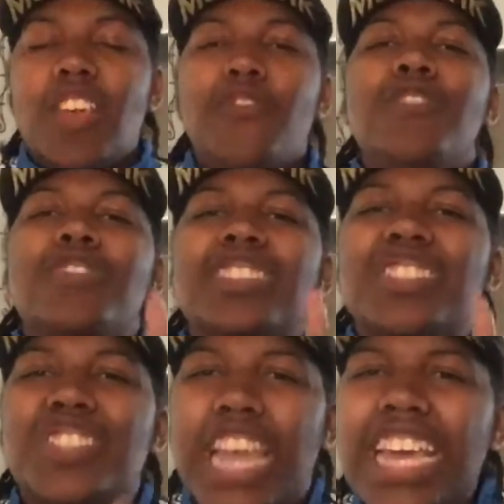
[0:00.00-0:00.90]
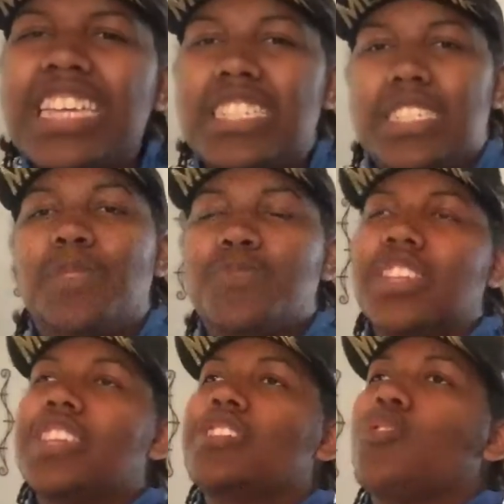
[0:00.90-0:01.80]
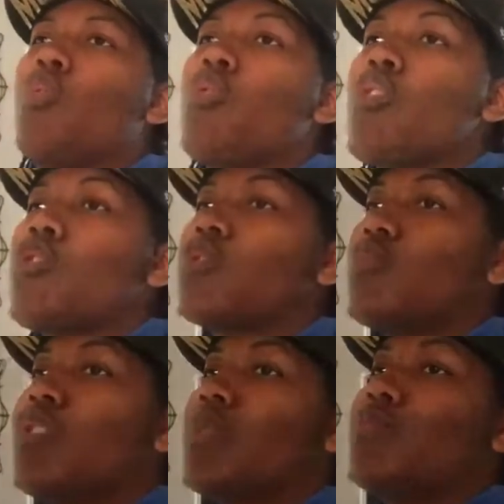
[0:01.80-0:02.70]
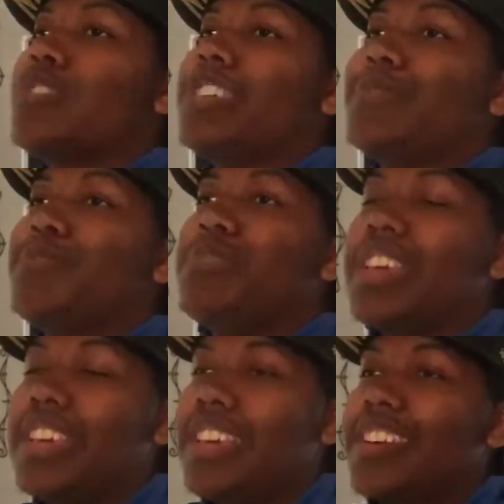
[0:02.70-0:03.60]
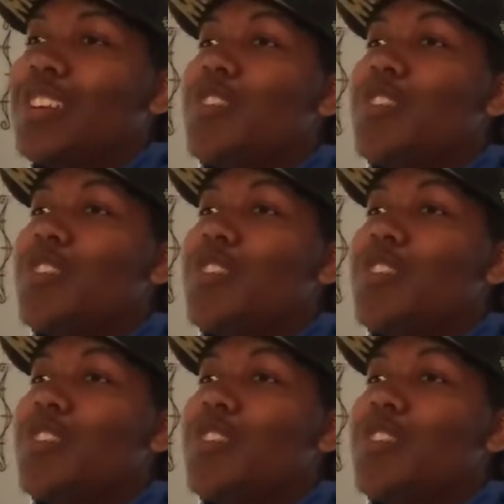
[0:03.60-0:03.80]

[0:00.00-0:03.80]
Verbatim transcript: If you could change something in the world, what would it be?